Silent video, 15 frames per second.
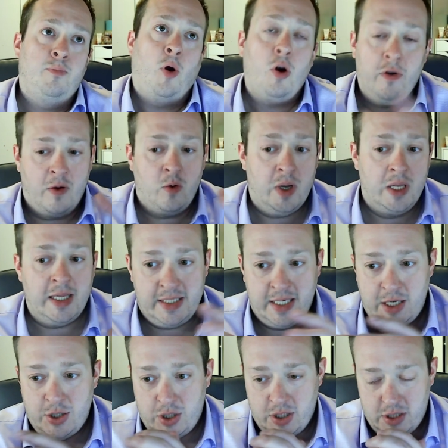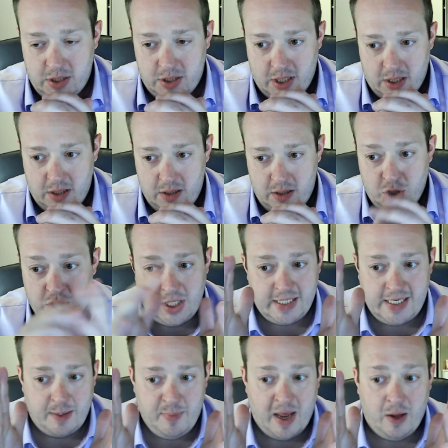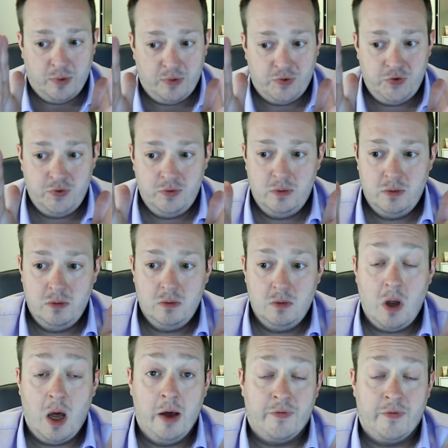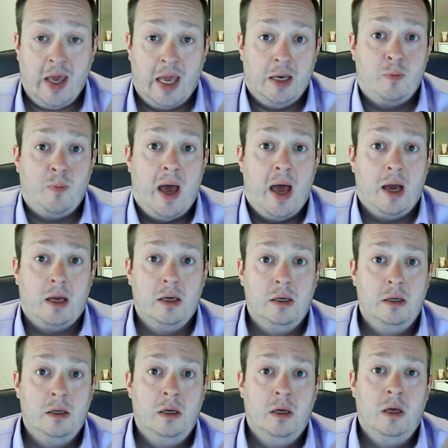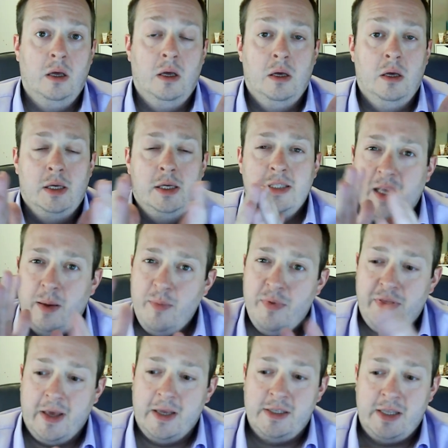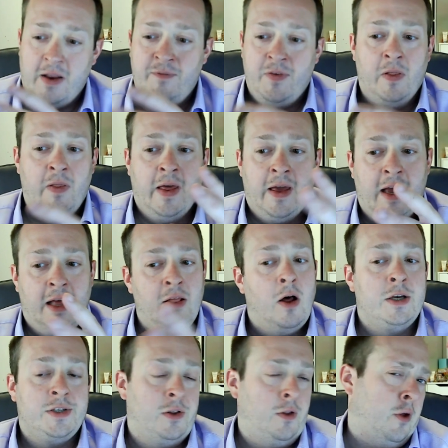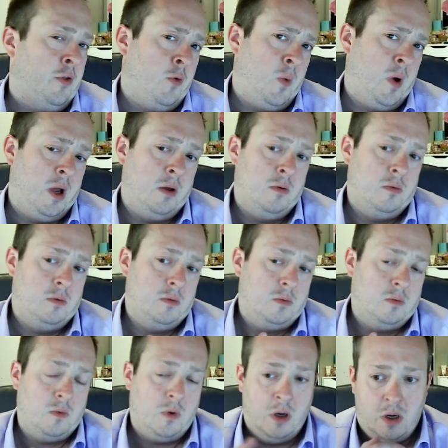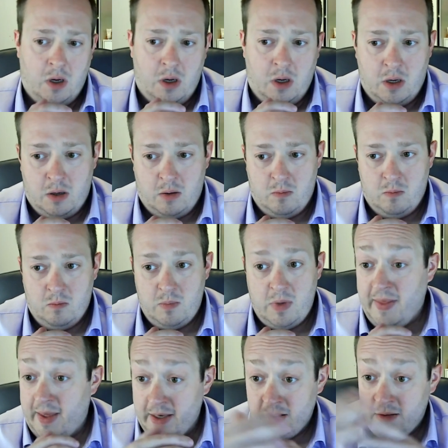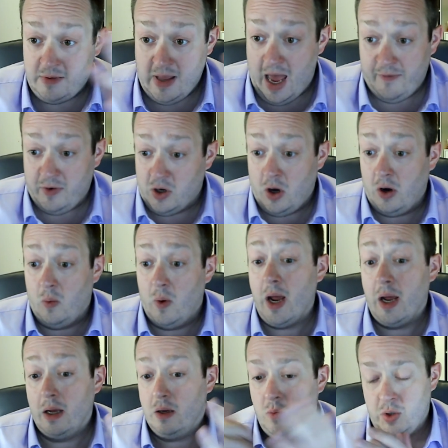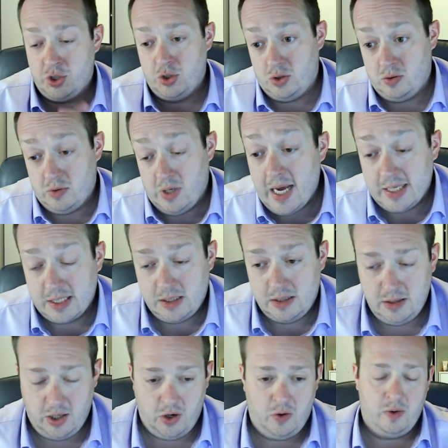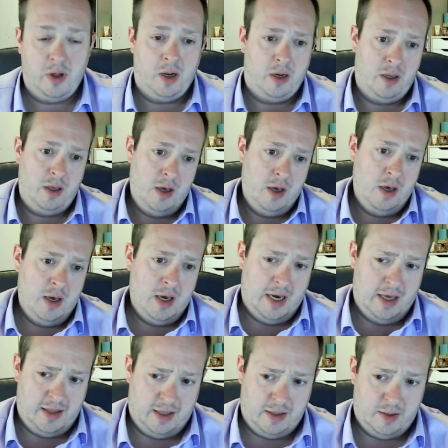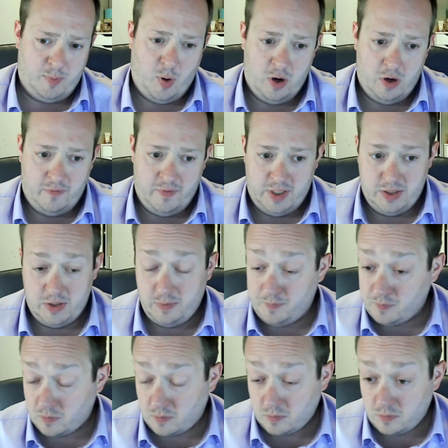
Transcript: part of that realization is that just that 10 pounds, I've gained back some things that I felt like I lost along the way. And they haven't gone away, which is nice. You know, I think that part of it is